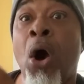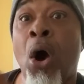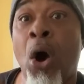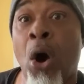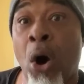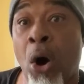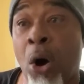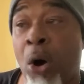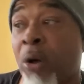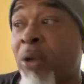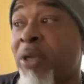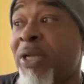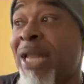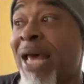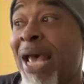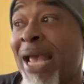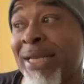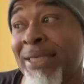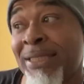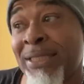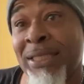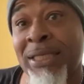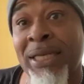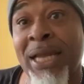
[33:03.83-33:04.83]
all
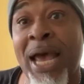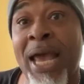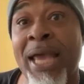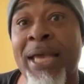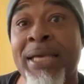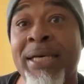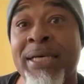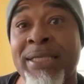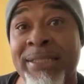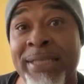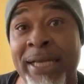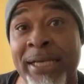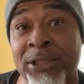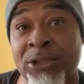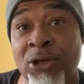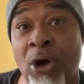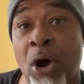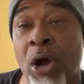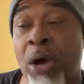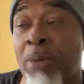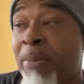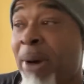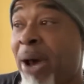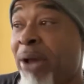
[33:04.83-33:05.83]
night tonight because they
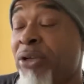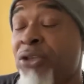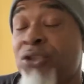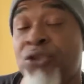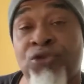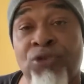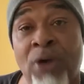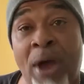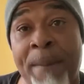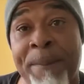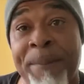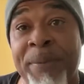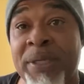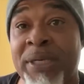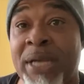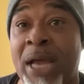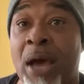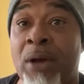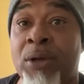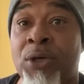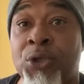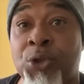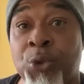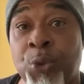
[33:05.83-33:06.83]
talking about it's dropping
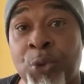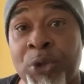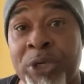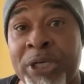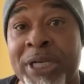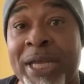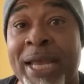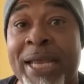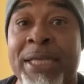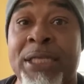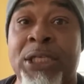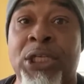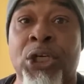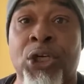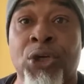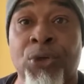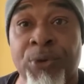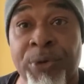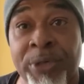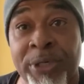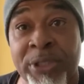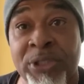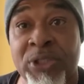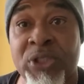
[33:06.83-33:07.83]
down to 28
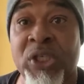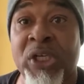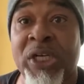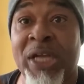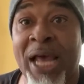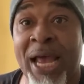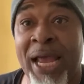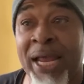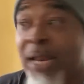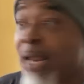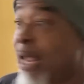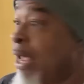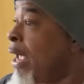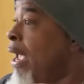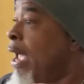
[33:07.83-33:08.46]
degrees tonight.